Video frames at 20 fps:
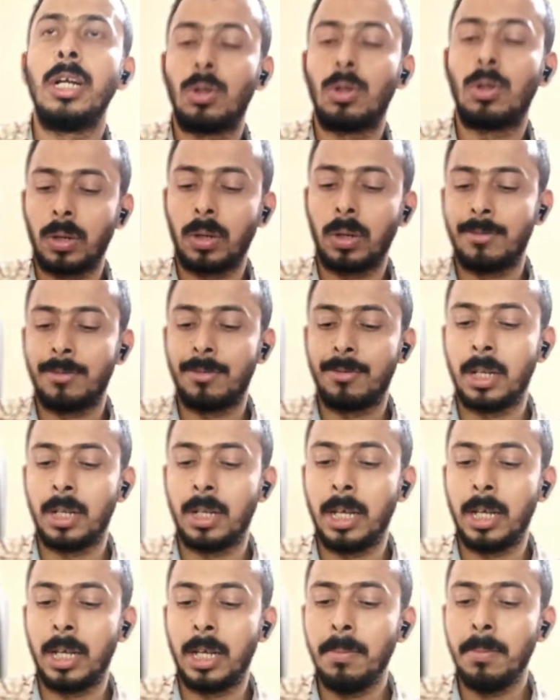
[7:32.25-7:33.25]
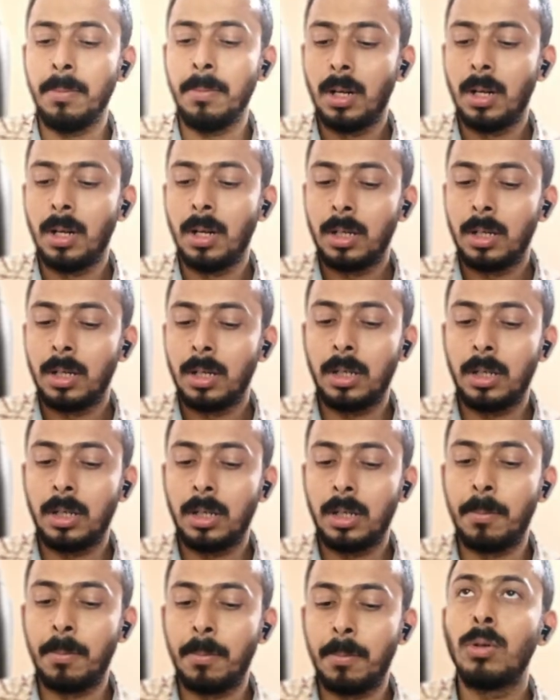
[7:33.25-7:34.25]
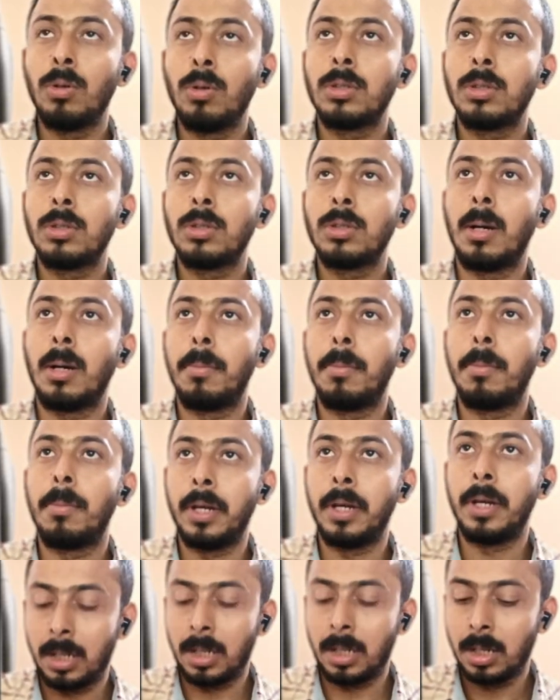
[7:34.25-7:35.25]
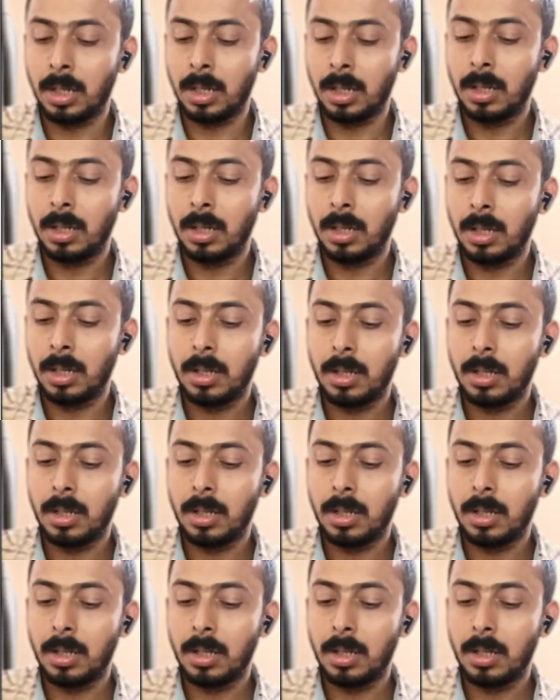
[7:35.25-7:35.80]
So you need to give the name demo subnet.